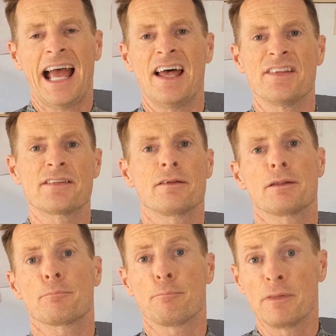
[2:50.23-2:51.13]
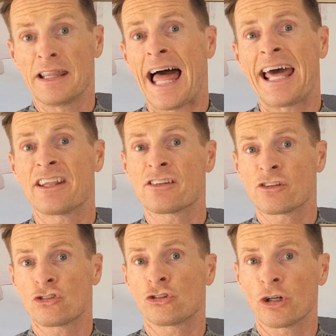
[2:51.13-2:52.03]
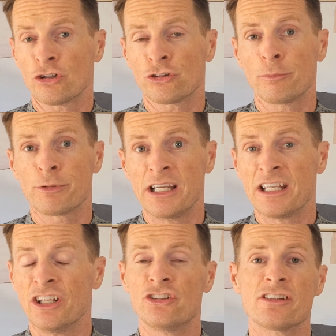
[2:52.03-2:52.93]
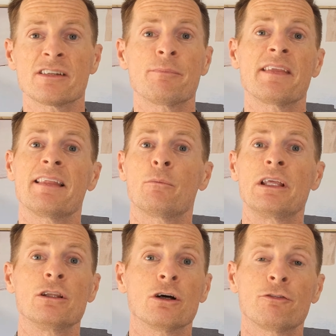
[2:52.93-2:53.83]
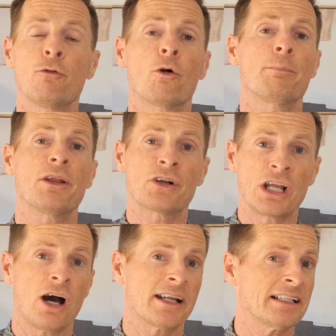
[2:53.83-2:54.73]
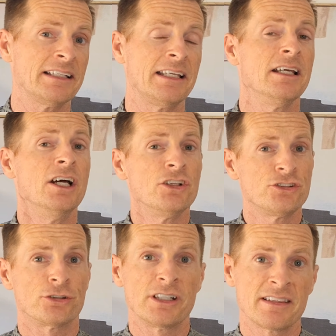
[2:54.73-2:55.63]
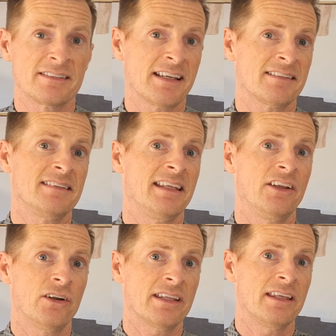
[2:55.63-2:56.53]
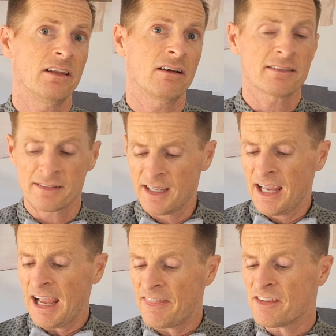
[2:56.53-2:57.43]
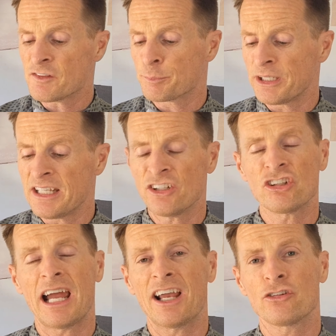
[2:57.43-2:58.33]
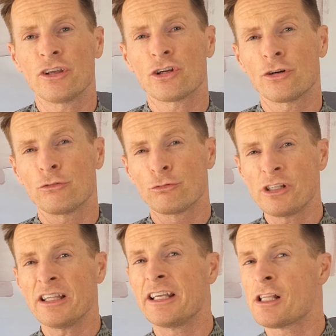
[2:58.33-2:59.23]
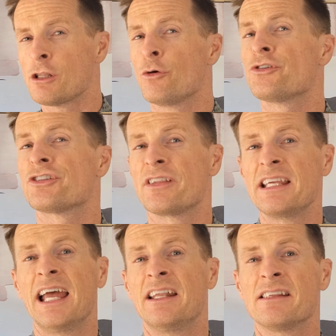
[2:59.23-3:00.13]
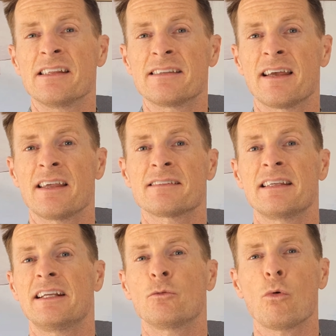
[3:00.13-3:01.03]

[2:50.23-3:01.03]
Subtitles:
as lattice structure breakage. It's something that we look for periodically during the testing here at Heeluxe. And this breakage actually occurred really close to the end of the test. It had